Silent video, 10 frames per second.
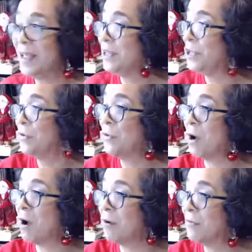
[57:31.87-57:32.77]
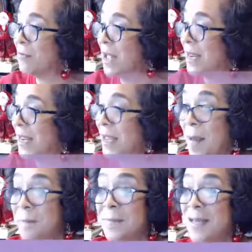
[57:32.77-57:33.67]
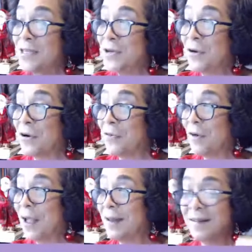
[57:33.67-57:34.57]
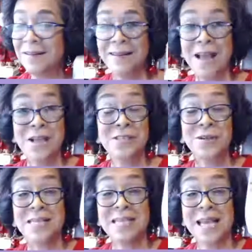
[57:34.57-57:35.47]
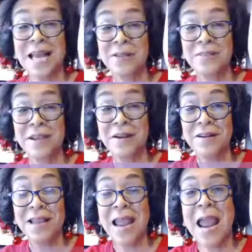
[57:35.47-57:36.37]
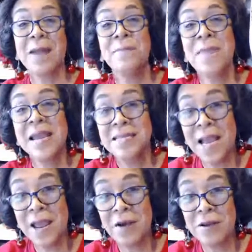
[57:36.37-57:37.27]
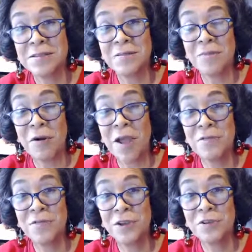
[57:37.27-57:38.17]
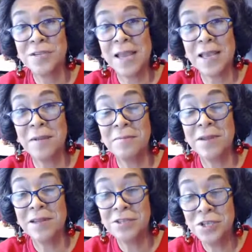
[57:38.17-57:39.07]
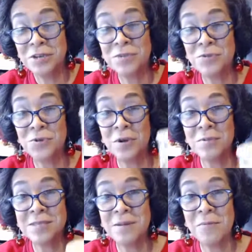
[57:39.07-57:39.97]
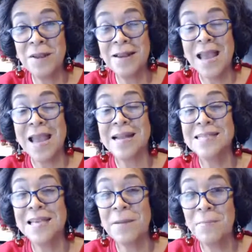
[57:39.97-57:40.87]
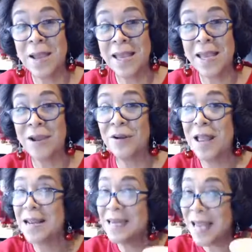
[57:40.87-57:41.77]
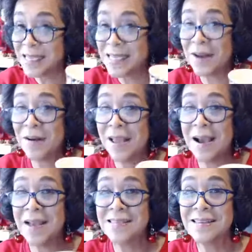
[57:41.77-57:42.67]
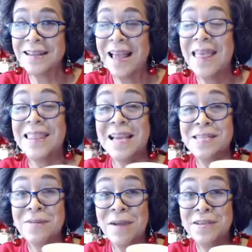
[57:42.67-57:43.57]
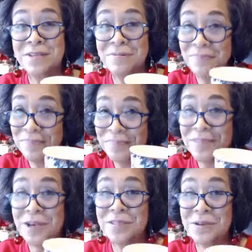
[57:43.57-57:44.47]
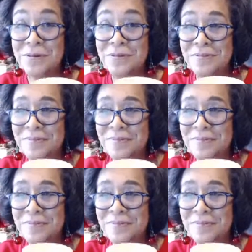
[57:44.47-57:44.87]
You are ready. Me too, girlfriend. So let's get out there and make today awesome. All right. Fill your tank up, share some joy with someone, and I'll see you back here next Saturday, guys. Thanks so much. Talk soon.